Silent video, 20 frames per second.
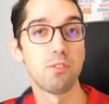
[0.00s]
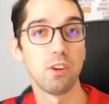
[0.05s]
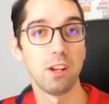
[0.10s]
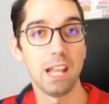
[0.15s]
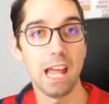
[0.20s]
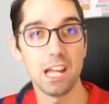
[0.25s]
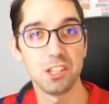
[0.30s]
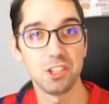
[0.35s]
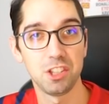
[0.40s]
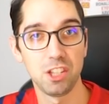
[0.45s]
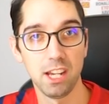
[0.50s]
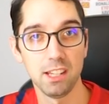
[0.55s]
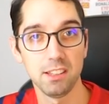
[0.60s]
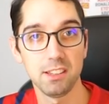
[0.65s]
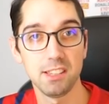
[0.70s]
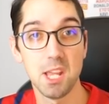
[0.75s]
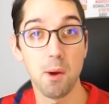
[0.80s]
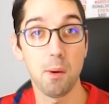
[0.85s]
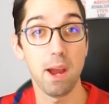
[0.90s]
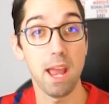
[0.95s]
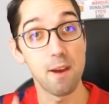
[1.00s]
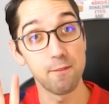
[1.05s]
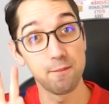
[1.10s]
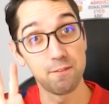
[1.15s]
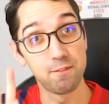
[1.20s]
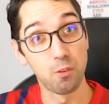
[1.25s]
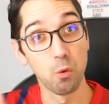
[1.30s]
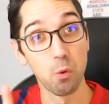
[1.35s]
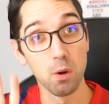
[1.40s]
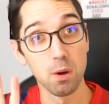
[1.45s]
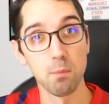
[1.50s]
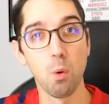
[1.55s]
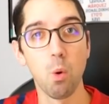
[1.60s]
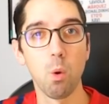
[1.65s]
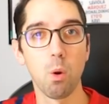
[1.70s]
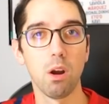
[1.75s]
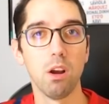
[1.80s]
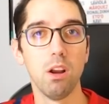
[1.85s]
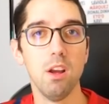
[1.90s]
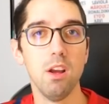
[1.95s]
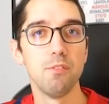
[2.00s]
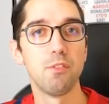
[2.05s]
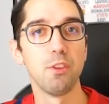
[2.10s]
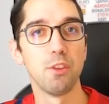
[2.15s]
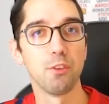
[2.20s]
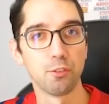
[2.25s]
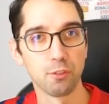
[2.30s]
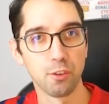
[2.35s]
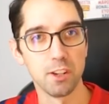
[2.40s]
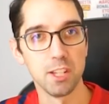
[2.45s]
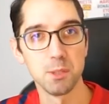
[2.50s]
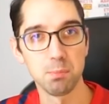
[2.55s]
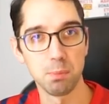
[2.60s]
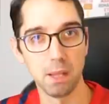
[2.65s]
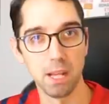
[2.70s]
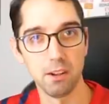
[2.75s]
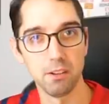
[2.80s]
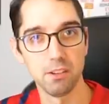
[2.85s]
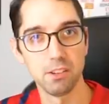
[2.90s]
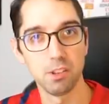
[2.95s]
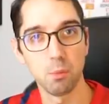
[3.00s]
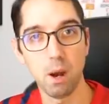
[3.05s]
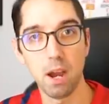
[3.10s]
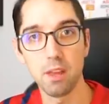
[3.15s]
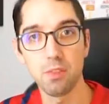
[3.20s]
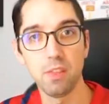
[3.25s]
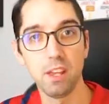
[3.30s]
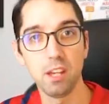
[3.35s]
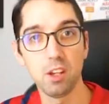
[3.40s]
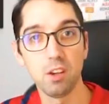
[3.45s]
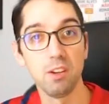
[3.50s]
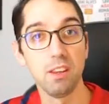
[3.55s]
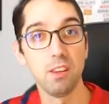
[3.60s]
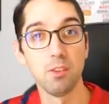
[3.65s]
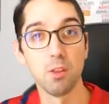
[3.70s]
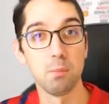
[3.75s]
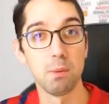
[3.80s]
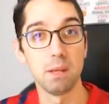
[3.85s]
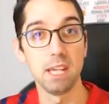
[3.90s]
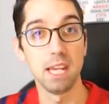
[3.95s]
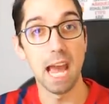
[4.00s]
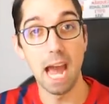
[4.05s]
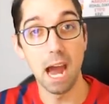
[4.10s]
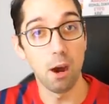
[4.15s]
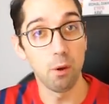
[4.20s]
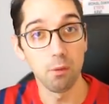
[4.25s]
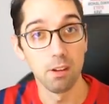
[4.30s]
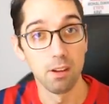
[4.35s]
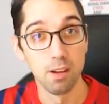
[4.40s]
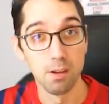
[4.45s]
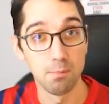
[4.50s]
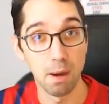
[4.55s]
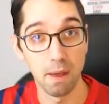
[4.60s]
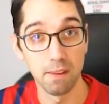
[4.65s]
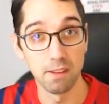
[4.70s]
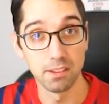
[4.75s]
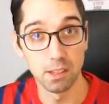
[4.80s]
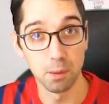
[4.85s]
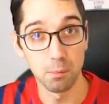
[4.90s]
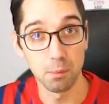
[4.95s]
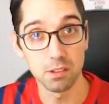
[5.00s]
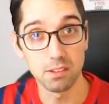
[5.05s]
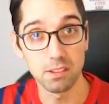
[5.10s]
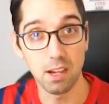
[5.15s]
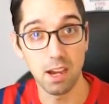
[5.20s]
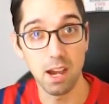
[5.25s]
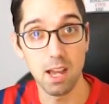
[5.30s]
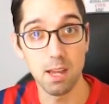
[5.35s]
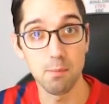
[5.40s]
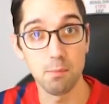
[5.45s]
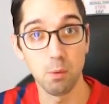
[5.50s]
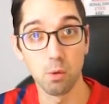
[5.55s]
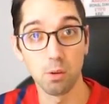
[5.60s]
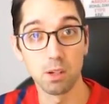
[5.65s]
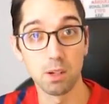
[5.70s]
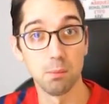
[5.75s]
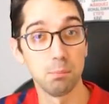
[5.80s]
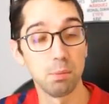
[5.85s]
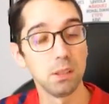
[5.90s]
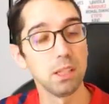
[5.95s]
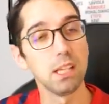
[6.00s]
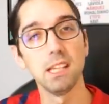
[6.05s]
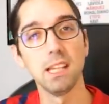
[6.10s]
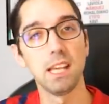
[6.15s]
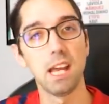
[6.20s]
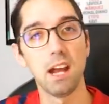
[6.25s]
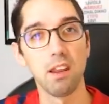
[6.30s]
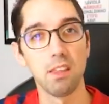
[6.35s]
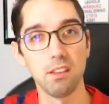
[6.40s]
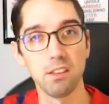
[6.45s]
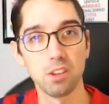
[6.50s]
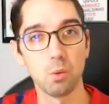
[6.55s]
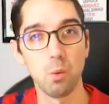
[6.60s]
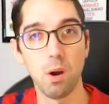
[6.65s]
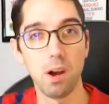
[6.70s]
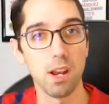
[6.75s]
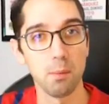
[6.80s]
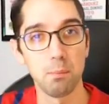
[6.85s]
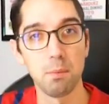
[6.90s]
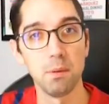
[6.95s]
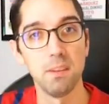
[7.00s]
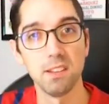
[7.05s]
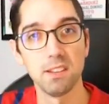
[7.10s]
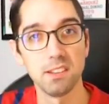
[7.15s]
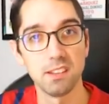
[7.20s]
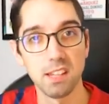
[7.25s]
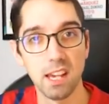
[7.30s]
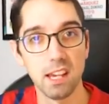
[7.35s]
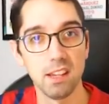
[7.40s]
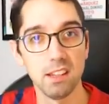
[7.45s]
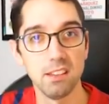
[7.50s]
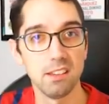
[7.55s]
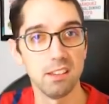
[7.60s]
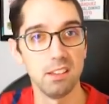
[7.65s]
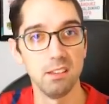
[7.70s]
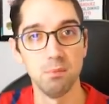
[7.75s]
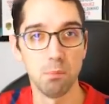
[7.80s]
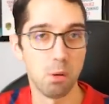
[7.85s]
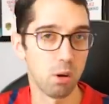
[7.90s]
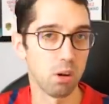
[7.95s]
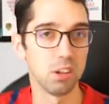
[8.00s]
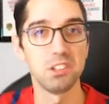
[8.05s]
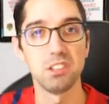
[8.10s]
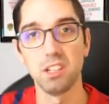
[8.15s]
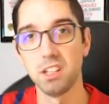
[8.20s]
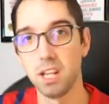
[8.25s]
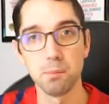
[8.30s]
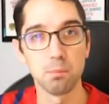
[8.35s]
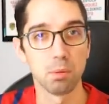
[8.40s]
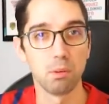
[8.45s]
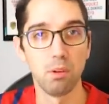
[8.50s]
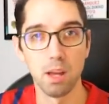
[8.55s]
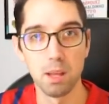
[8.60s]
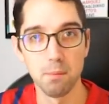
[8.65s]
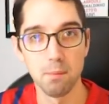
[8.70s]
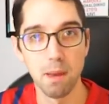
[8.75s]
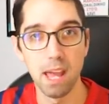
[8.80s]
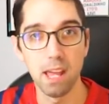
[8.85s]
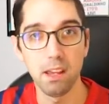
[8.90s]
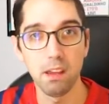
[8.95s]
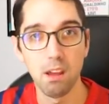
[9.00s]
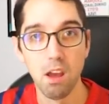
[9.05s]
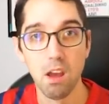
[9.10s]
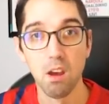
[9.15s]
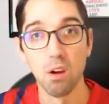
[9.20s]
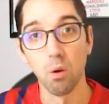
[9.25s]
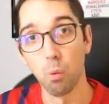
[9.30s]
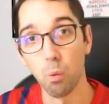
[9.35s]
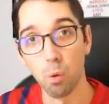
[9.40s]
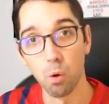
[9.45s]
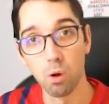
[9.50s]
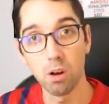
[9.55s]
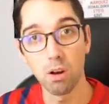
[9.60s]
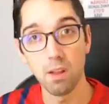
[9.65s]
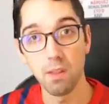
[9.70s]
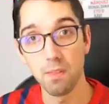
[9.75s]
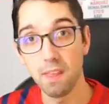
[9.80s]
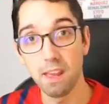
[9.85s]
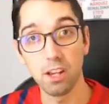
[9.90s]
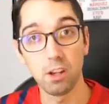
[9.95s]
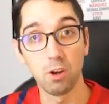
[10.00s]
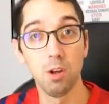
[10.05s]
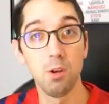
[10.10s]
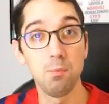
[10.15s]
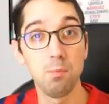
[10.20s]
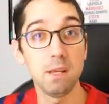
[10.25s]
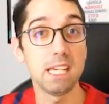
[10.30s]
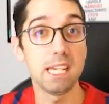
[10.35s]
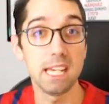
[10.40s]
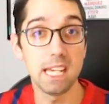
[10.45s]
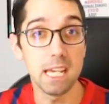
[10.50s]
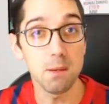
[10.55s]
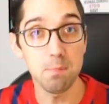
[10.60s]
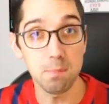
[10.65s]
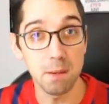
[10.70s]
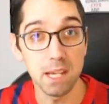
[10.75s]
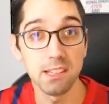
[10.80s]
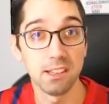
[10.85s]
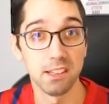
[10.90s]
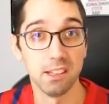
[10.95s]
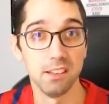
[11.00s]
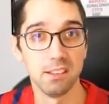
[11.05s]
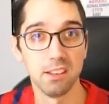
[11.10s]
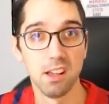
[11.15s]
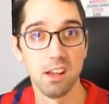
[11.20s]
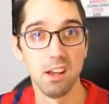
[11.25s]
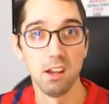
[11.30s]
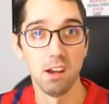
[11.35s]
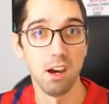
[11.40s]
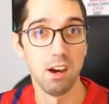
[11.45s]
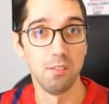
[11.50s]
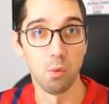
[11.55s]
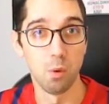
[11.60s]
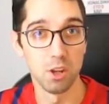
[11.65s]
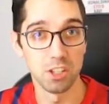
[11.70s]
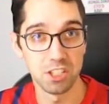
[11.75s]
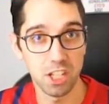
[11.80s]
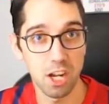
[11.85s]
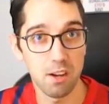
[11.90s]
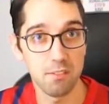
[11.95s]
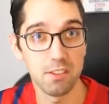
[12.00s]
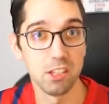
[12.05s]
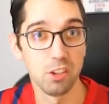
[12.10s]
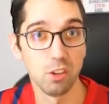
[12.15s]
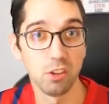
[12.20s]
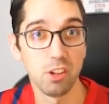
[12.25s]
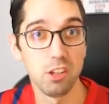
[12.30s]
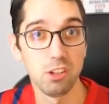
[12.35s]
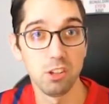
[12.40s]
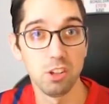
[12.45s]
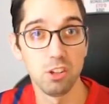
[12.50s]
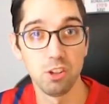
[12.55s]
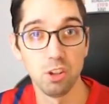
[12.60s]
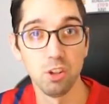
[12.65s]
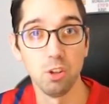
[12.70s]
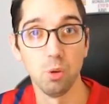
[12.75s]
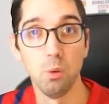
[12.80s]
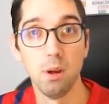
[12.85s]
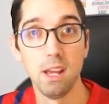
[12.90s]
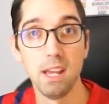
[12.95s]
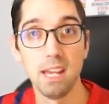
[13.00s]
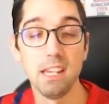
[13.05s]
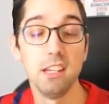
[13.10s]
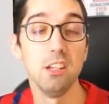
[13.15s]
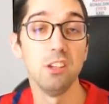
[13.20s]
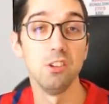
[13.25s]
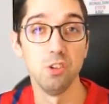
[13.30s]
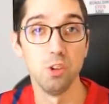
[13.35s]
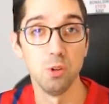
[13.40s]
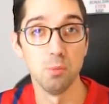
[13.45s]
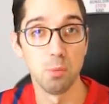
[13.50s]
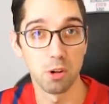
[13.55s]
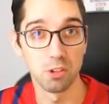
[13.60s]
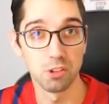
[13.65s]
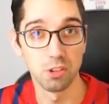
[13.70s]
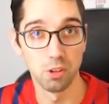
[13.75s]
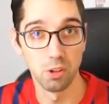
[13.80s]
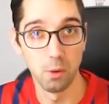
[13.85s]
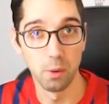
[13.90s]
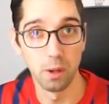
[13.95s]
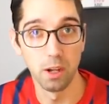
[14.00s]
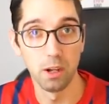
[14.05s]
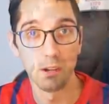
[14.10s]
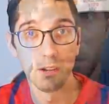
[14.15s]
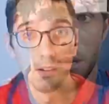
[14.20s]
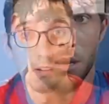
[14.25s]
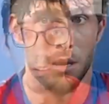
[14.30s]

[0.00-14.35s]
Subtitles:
for last chance. Now I have 4 more for the fringe players, who I think could either be out by the summertime or completely out of the squad up in the stands in March and April and May, or they could be key pieces of what Xavi's looking to do in his new Barcelona.